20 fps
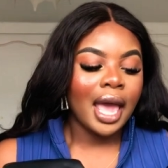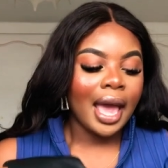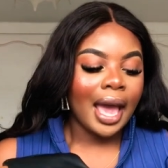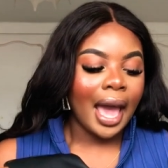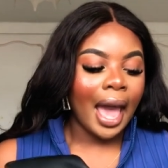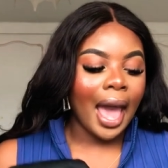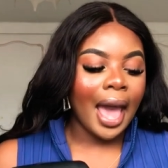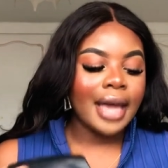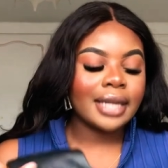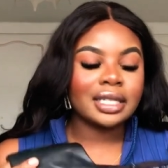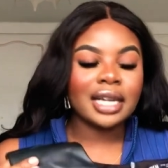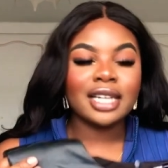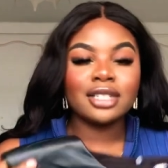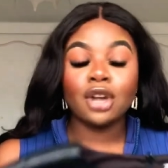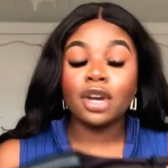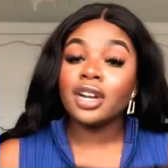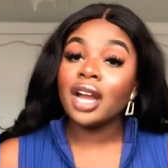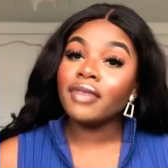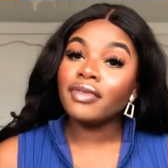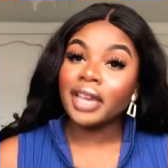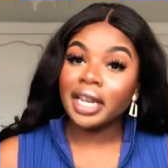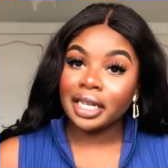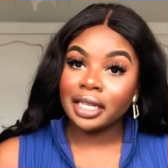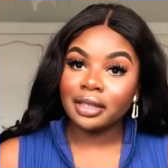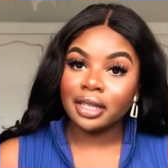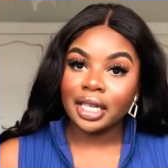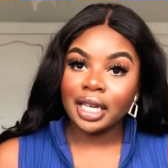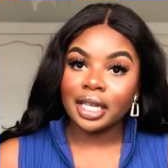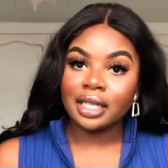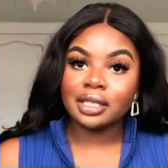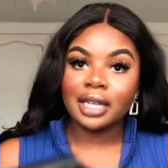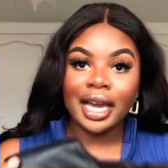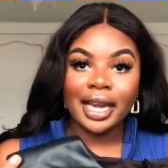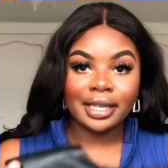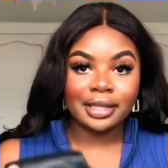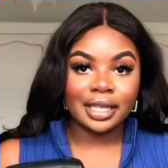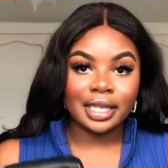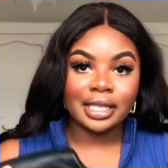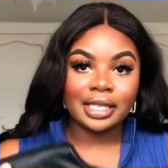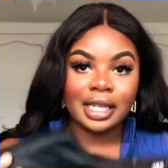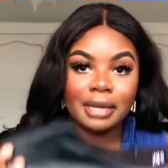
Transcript: and I don't have anything like this in